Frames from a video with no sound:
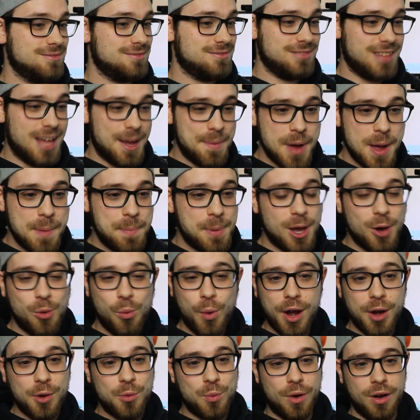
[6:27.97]
That might be a
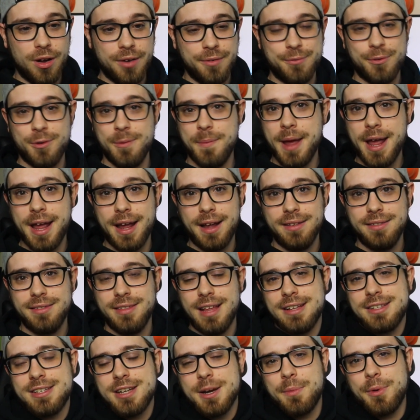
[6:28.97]
weird one for me.
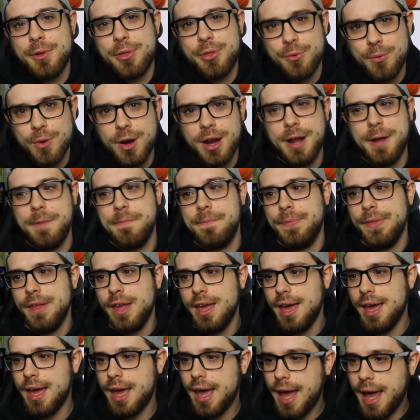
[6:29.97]
That's number three.
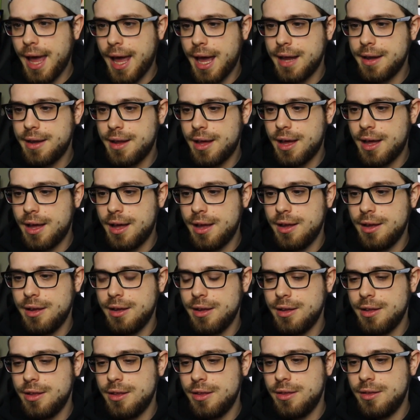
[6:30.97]
And uh,
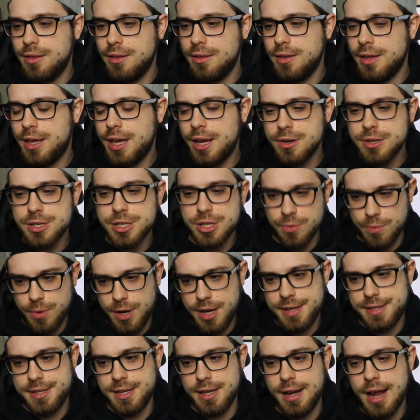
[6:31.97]
here's the
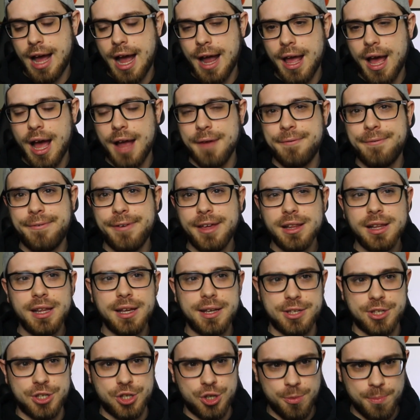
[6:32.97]
reason. I, I feel
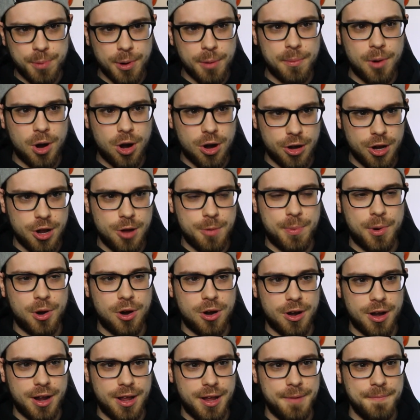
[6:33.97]
like Super Mario
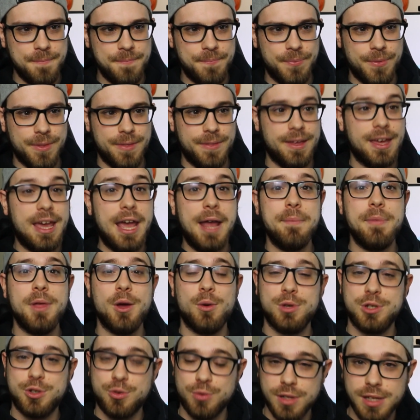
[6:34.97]
Party, the game
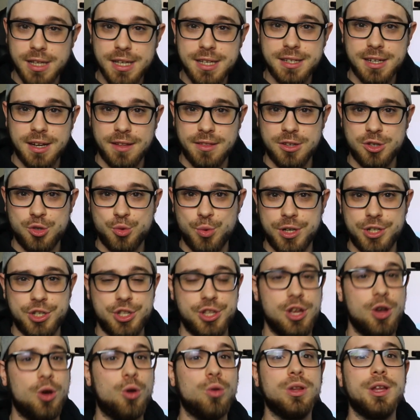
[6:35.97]
that was released on the
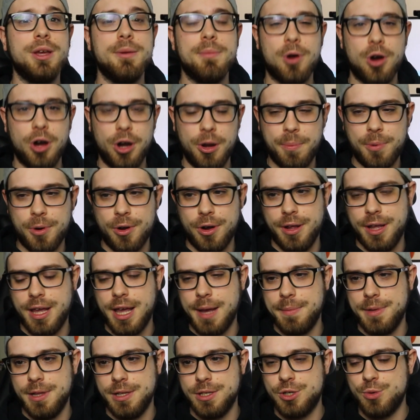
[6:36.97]
Switch, the only Mario Party
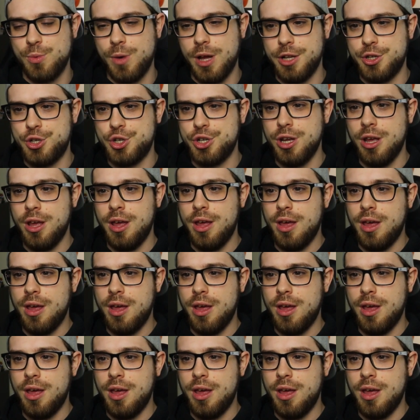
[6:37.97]
game on the Switch,